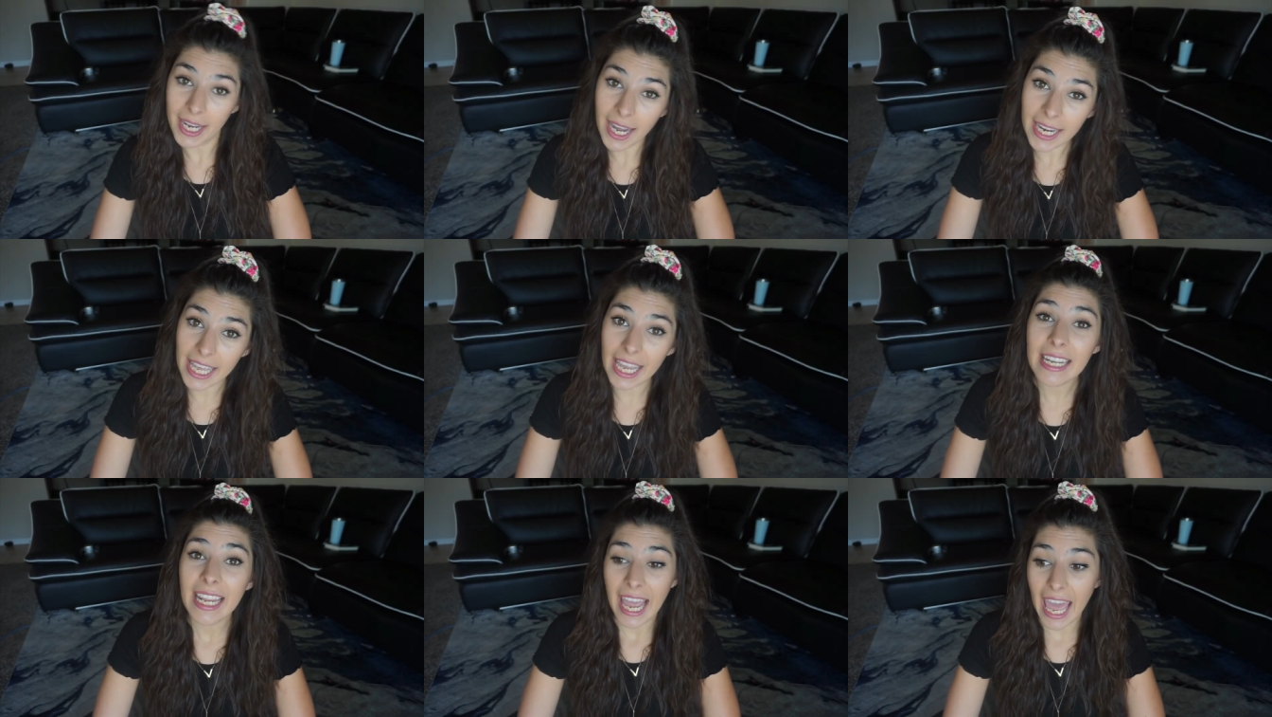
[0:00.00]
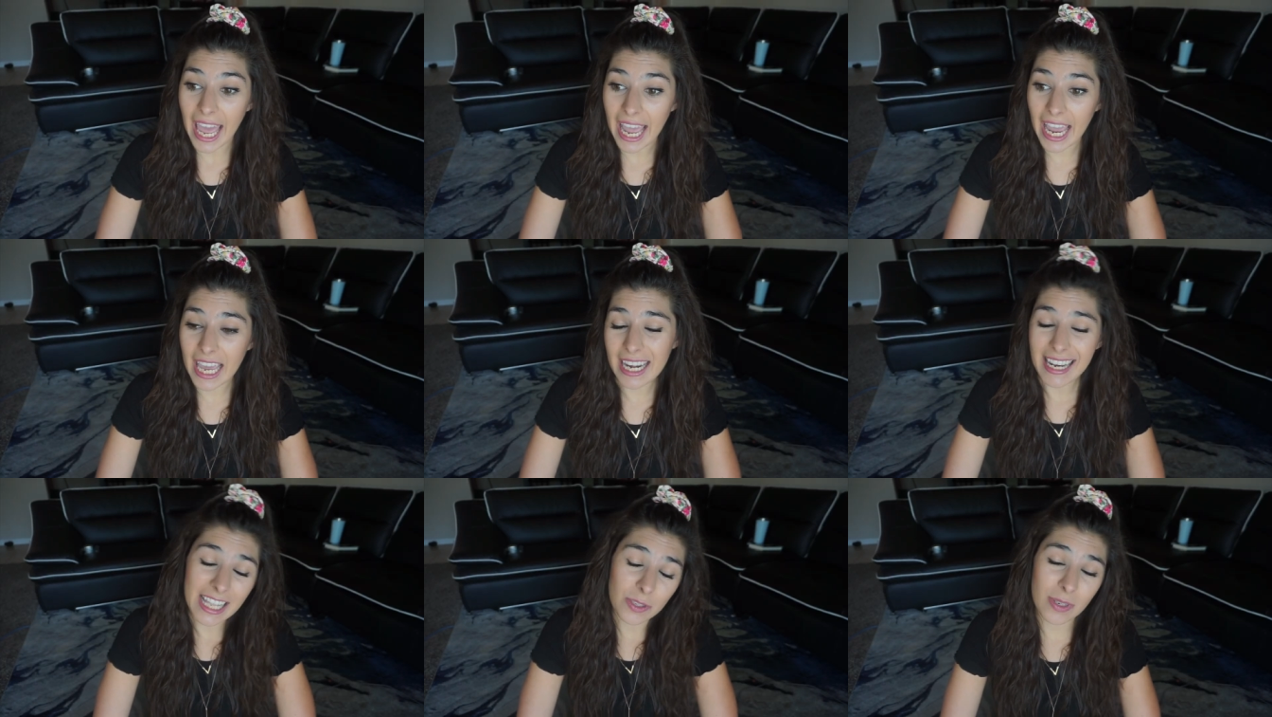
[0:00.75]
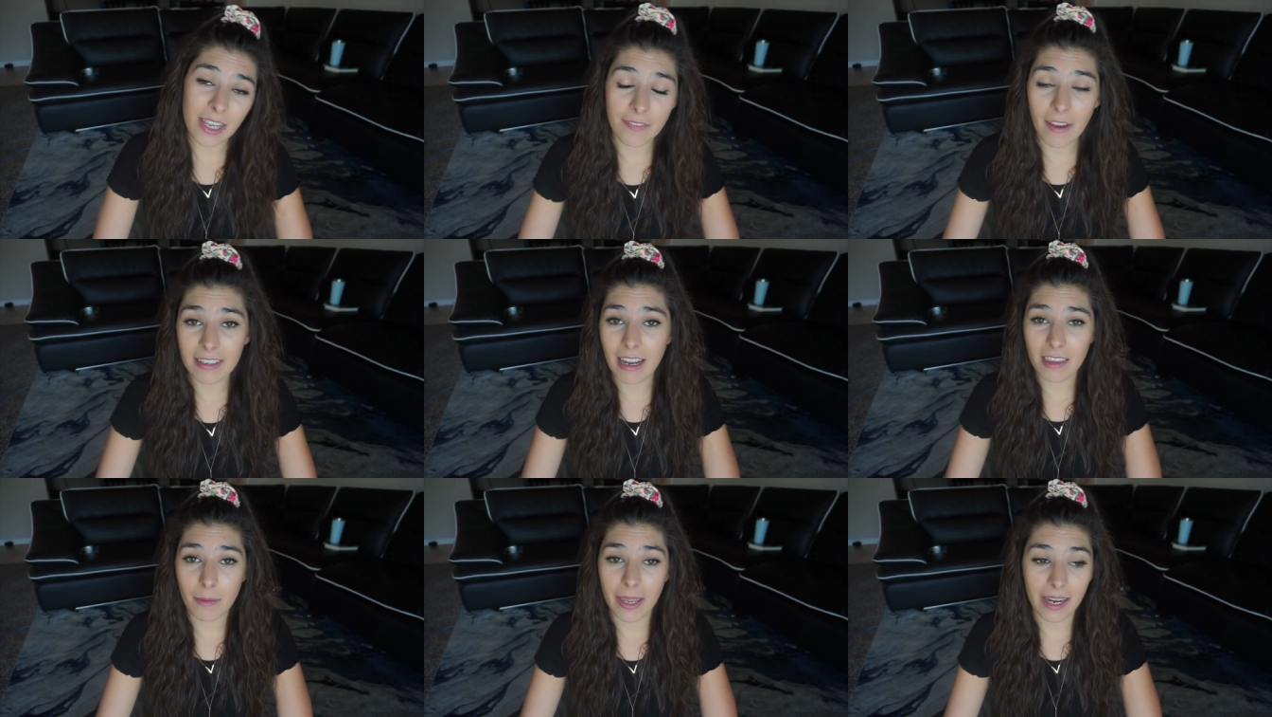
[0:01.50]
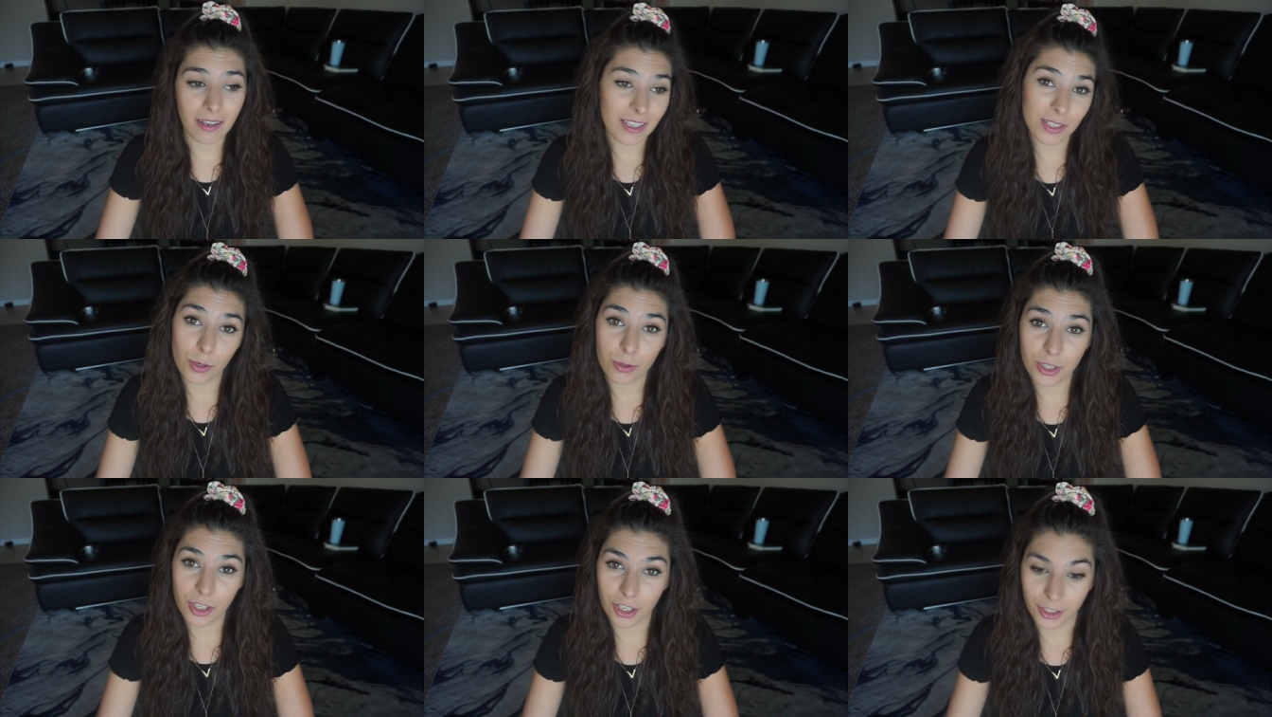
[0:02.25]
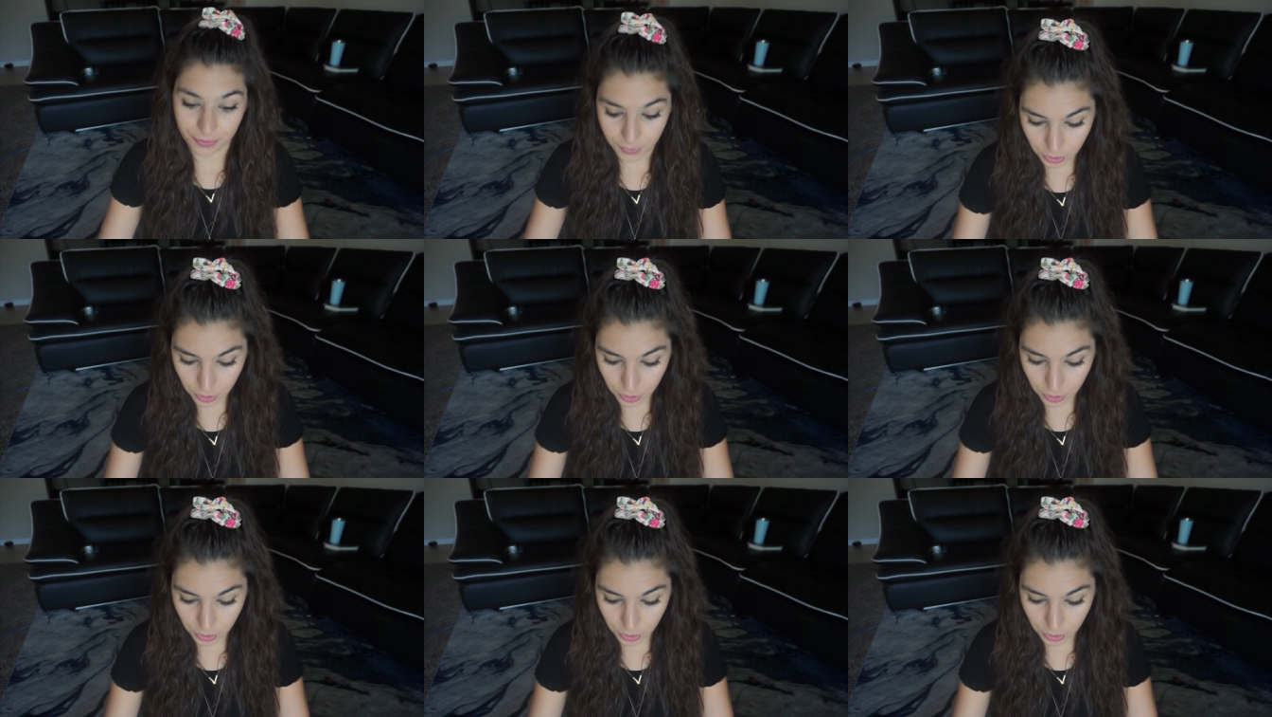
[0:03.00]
Cut it. And that's when I found out that my hair doesn't hold a curl.